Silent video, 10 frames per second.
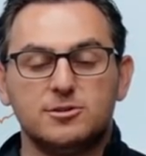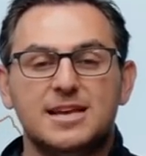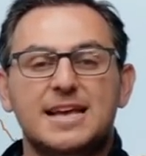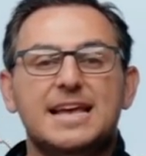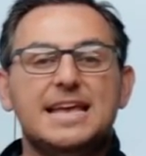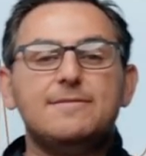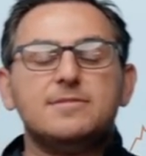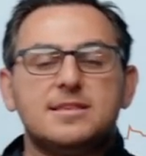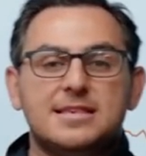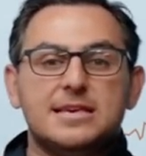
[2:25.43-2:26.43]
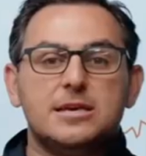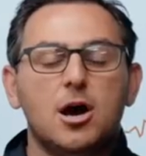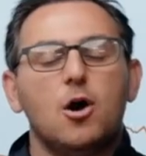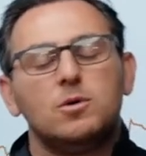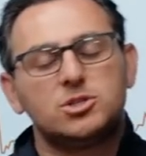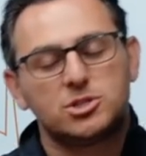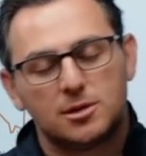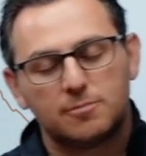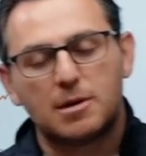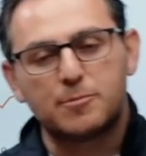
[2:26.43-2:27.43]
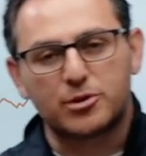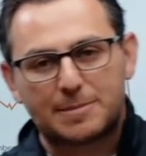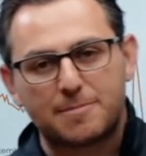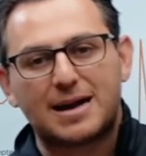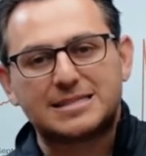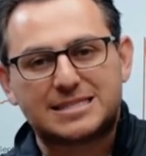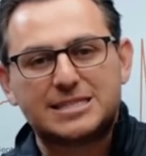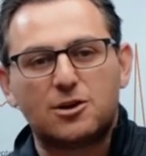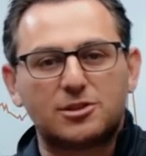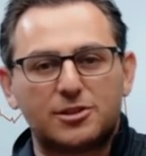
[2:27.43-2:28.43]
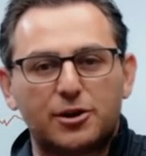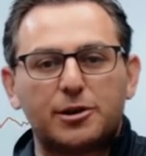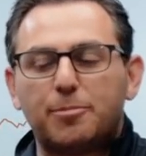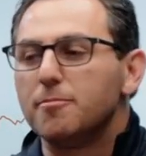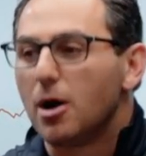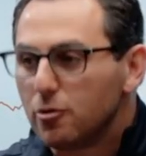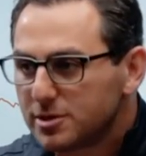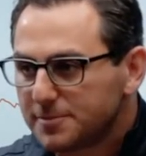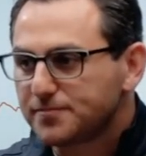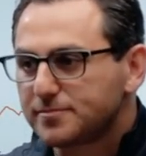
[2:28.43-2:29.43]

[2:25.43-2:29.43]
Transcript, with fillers: Yeah. Even the CEO, which, remember, keep in mind, CEOs are there to promote.